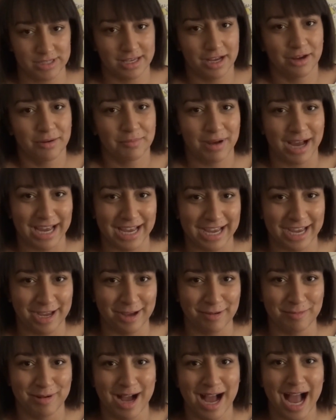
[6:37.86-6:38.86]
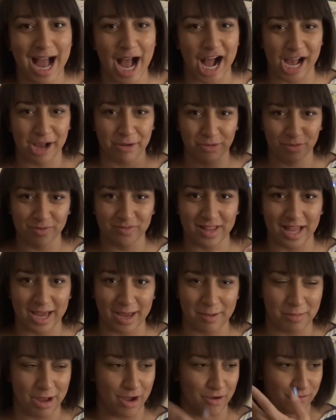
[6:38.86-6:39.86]
sung by him. I will fly
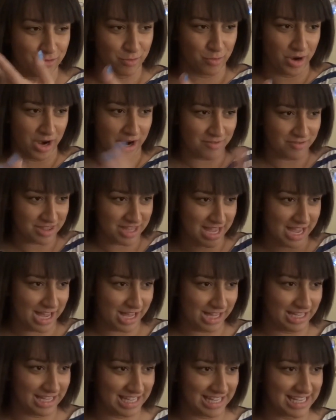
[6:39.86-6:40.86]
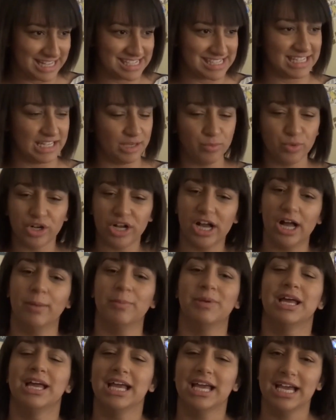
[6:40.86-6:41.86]
him out from wherever the hell he is and he will come
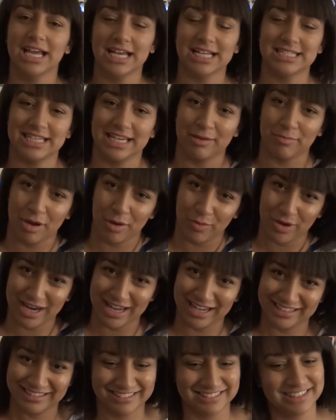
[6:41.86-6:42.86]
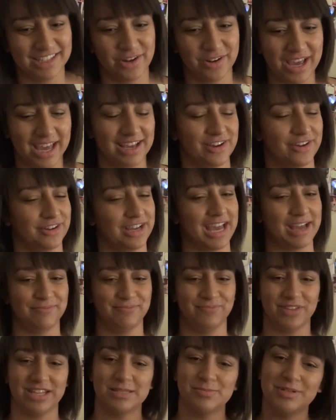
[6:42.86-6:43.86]
and sing at my wedding. Okay, okay.
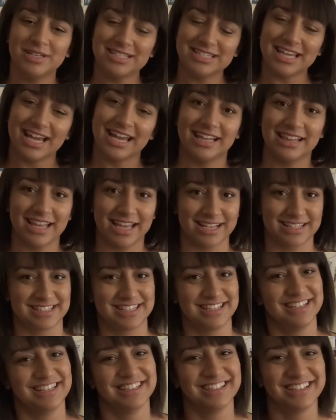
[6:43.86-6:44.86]
It's been decided, thanks.